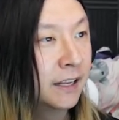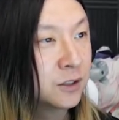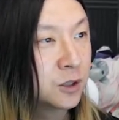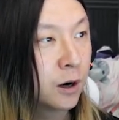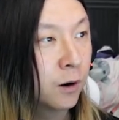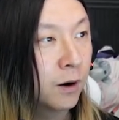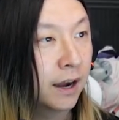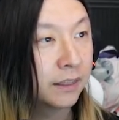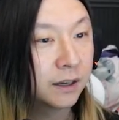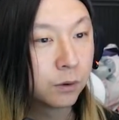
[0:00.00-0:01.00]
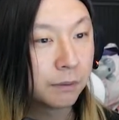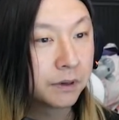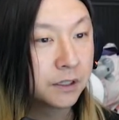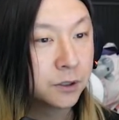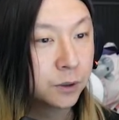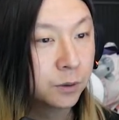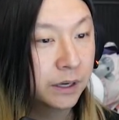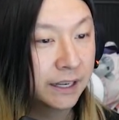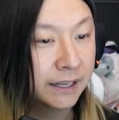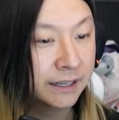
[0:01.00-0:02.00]
So I think what I'm going to do
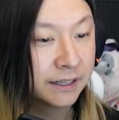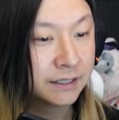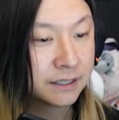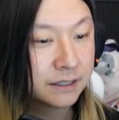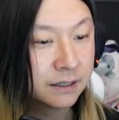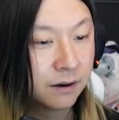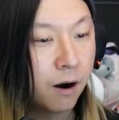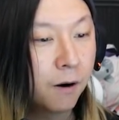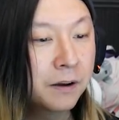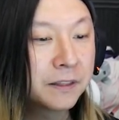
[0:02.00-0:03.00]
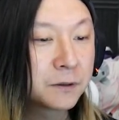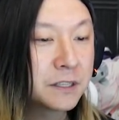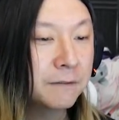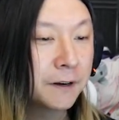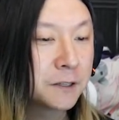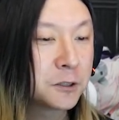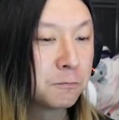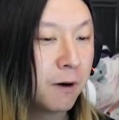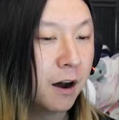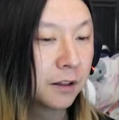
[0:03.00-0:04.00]
is... Oh, and there's even a
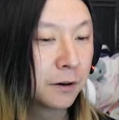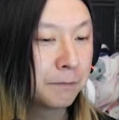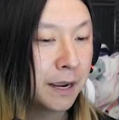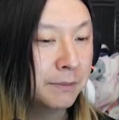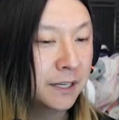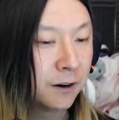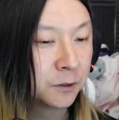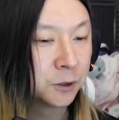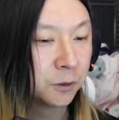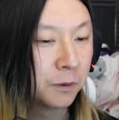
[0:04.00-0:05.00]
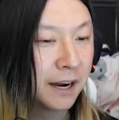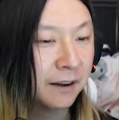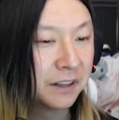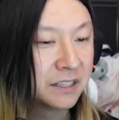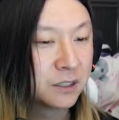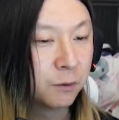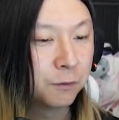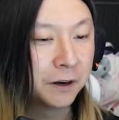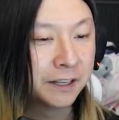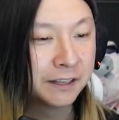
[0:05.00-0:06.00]
smaller baby archer. Wow, that's so
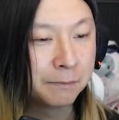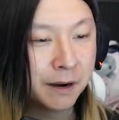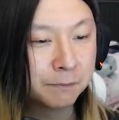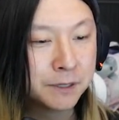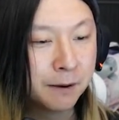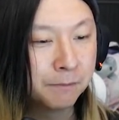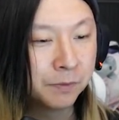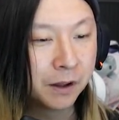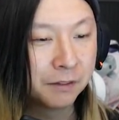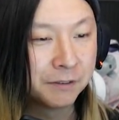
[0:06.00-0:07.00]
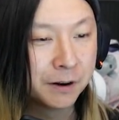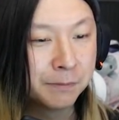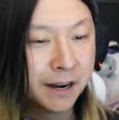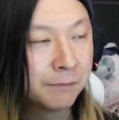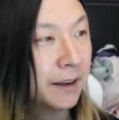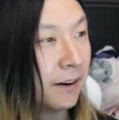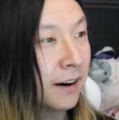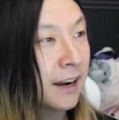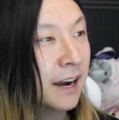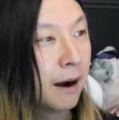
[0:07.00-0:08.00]
funny. That popped up on the very bottom there.
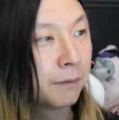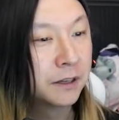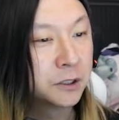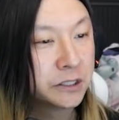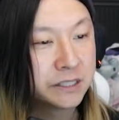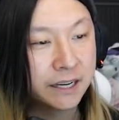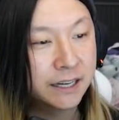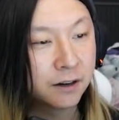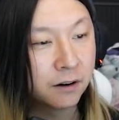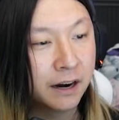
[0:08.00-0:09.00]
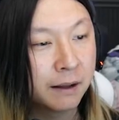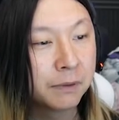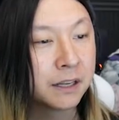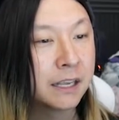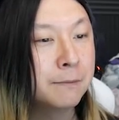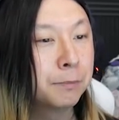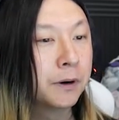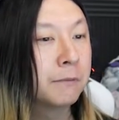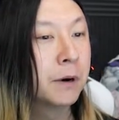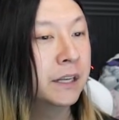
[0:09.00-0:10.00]
I'm going to just sit here and I'm going to keep
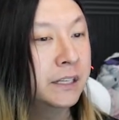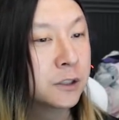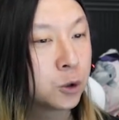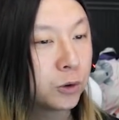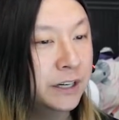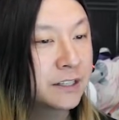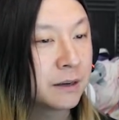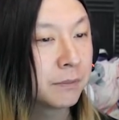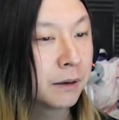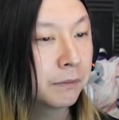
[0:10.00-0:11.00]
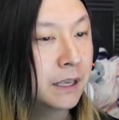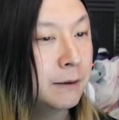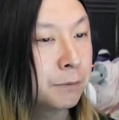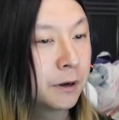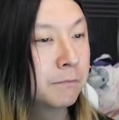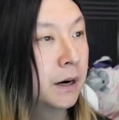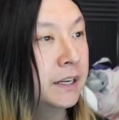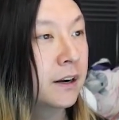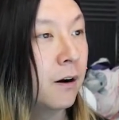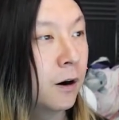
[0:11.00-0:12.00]
putting money into trees. I'm going to keep putting
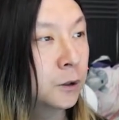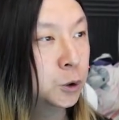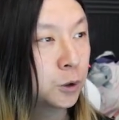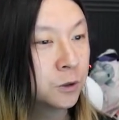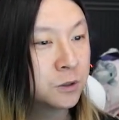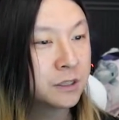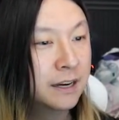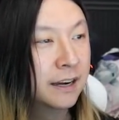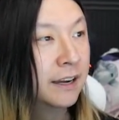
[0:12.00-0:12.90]
money into archers.